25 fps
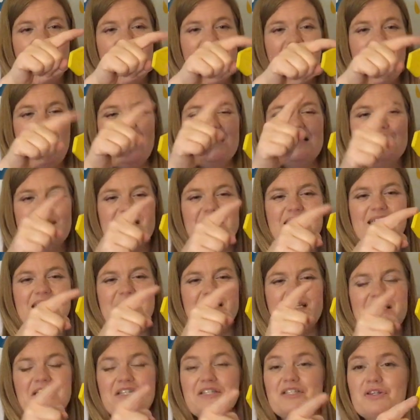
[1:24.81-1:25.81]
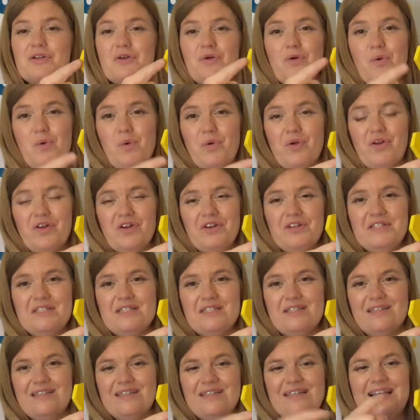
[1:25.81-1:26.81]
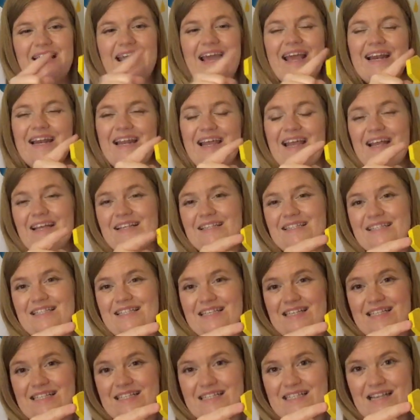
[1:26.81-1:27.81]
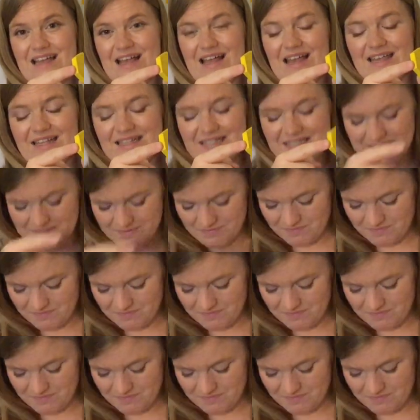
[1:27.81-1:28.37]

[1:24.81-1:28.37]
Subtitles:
has 6 corners and it has 6 sides.